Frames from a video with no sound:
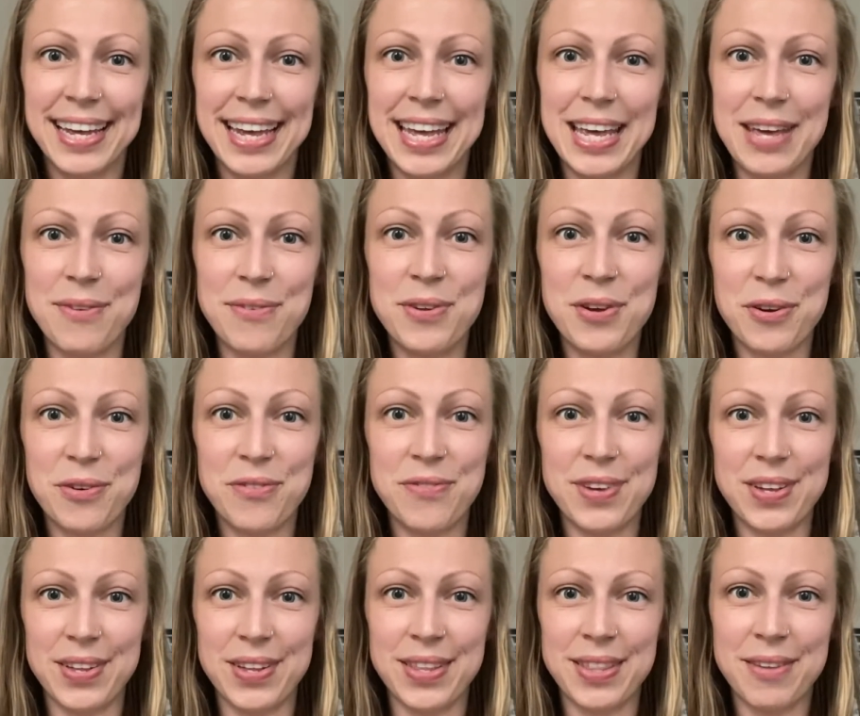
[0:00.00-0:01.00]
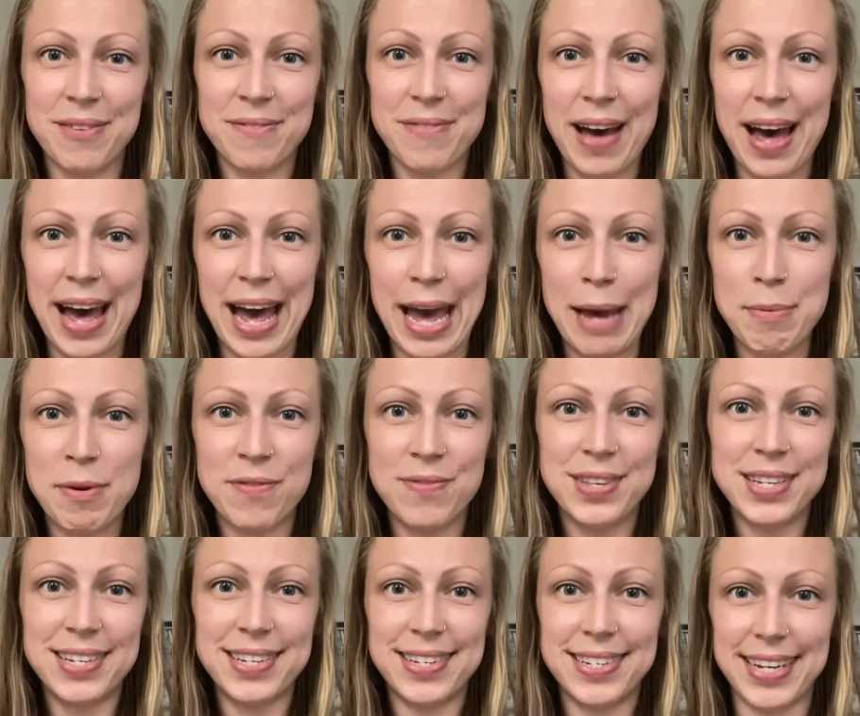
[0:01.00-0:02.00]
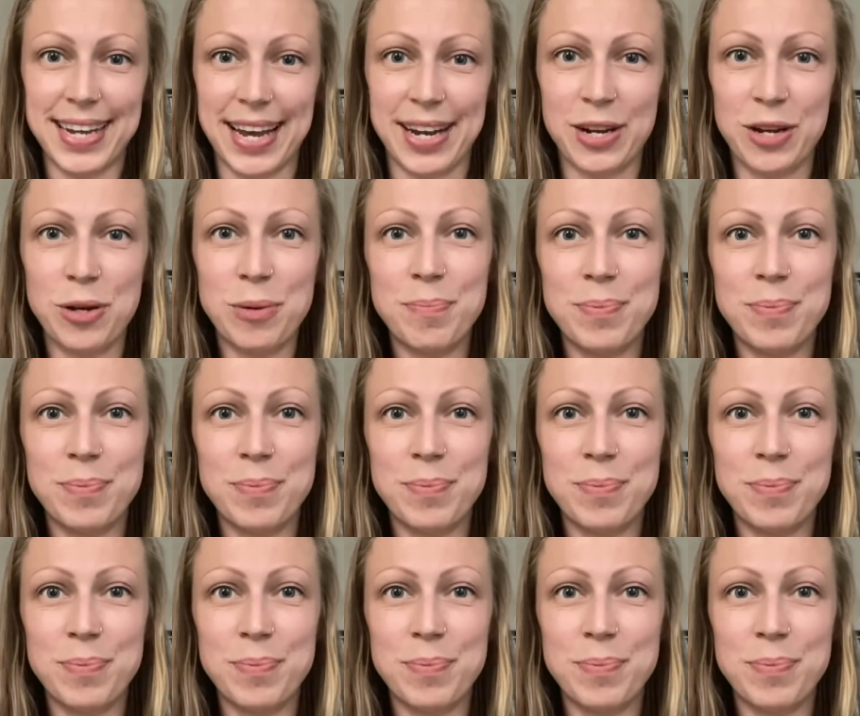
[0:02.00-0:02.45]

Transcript: If you're feeling the vibe of this channel,